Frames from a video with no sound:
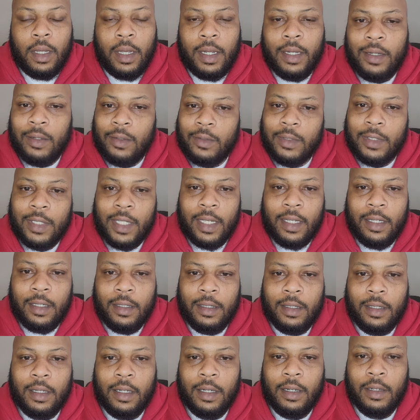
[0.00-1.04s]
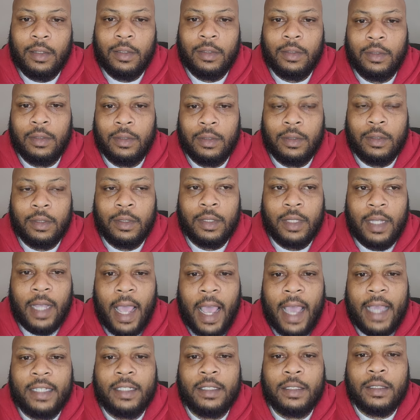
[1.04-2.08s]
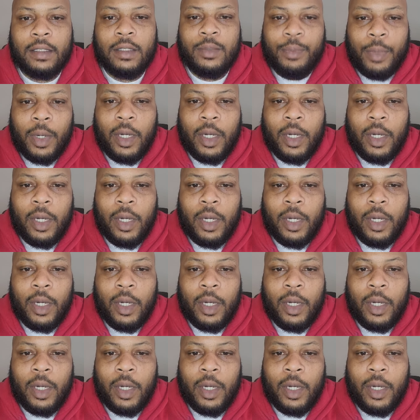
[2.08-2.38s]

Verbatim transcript: And don't take others' actions